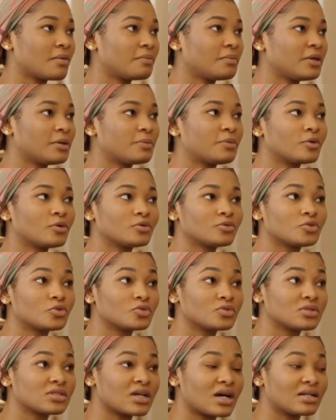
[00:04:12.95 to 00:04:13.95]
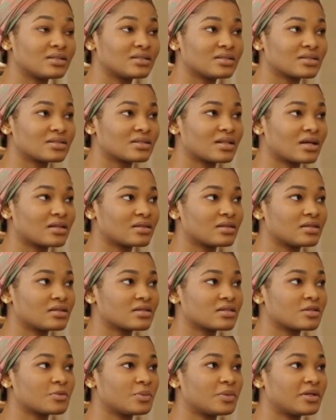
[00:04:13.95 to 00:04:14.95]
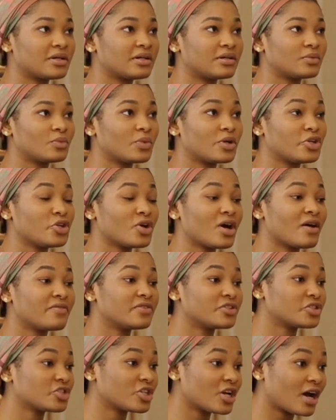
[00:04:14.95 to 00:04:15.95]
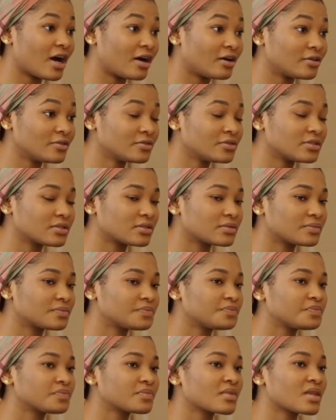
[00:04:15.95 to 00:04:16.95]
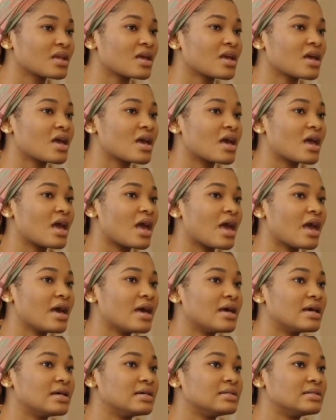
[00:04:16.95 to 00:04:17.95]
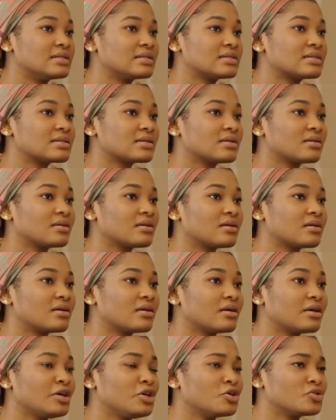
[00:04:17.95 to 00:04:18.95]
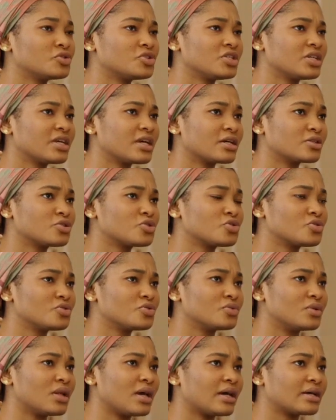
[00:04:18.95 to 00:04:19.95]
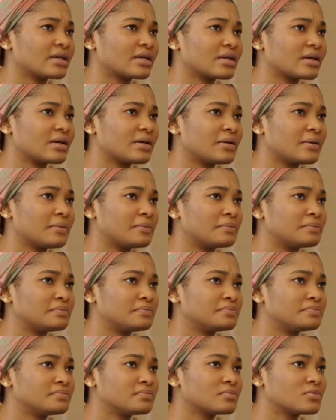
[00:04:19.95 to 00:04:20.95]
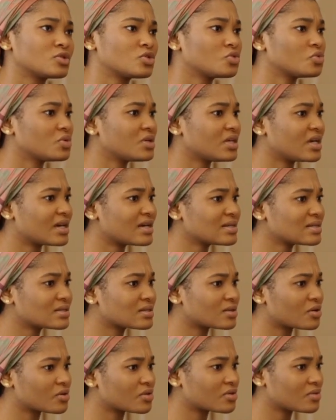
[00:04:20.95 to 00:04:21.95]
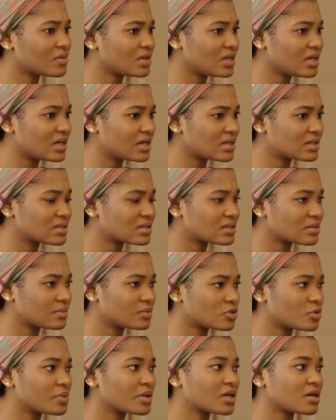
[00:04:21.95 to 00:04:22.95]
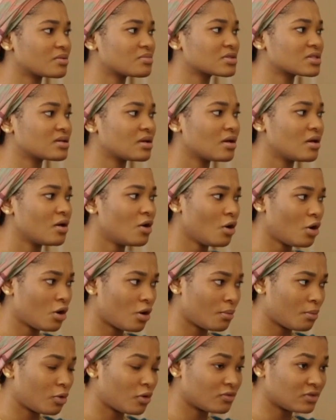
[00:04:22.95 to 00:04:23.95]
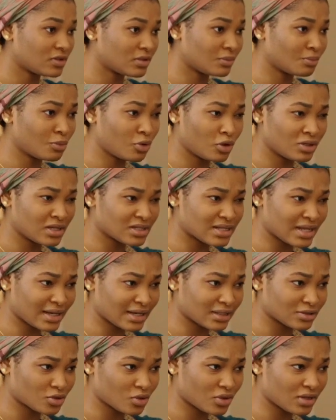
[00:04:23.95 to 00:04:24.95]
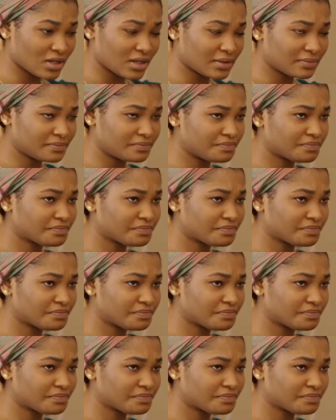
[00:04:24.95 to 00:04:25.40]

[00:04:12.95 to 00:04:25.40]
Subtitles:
People don't understand this, but when you have a child and he or she gets to like 2 years or 3 years, so becomes more or less like a toddler,